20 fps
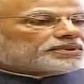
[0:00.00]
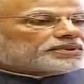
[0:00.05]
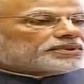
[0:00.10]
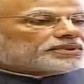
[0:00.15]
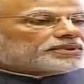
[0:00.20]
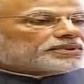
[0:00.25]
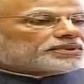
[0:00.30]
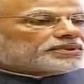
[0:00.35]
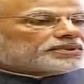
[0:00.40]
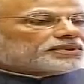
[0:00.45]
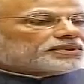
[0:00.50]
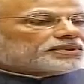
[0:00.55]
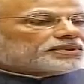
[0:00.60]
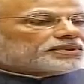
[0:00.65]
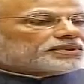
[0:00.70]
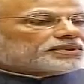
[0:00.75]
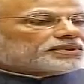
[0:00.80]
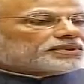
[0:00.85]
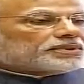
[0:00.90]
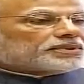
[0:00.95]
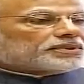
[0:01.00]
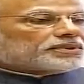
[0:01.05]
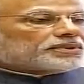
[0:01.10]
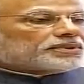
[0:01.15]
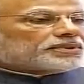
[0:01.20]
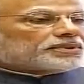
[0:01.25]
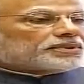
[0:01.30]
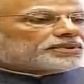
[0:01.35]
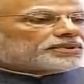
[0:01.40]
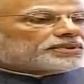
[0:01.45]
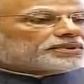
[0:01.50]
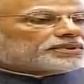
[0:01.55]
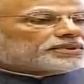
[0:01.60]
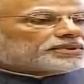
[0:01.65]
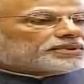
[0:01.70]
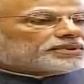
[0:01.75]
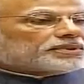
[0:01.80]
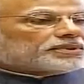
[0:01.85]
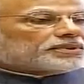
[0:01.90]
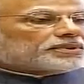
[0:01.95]

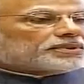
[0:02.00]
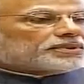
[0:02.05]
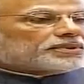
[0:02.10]
(no one is talking)